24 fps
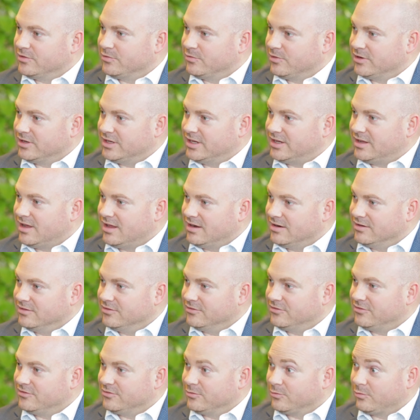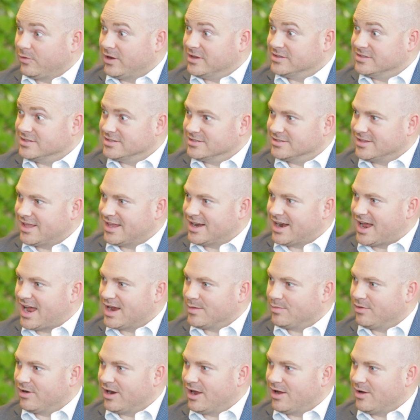it really kind of raises that
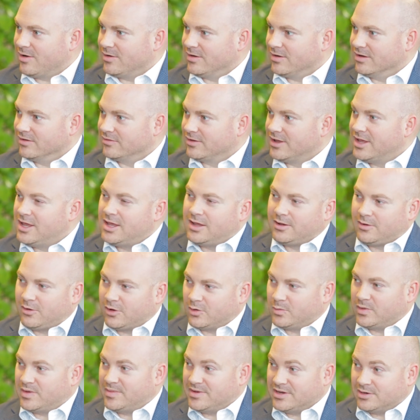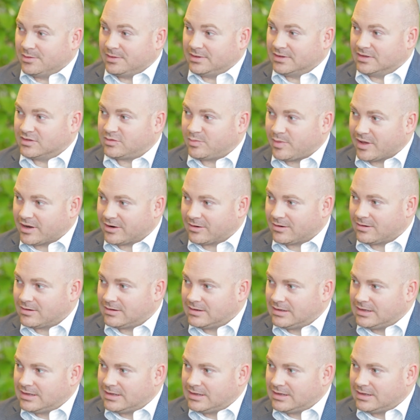eyebrow of, could we be doing this better?